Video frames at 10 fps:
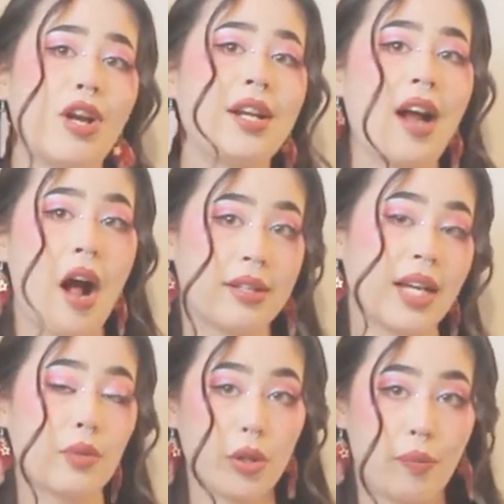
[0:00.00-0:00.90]
in
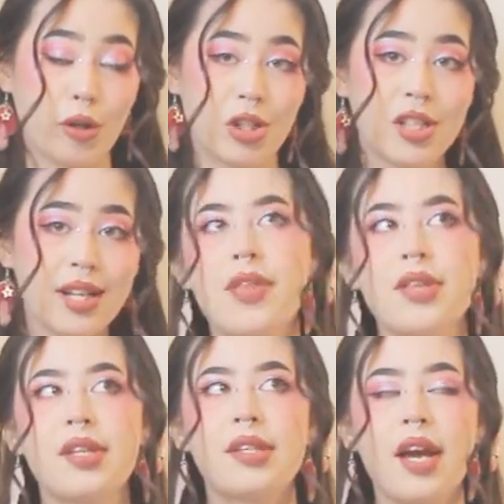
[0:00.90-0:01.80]
contact with the merchandise. And
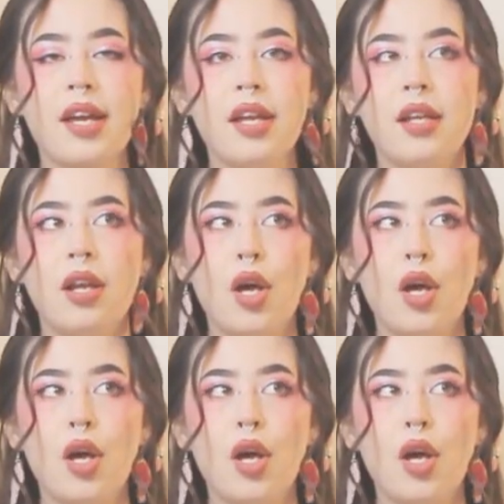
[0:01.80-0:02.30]
the second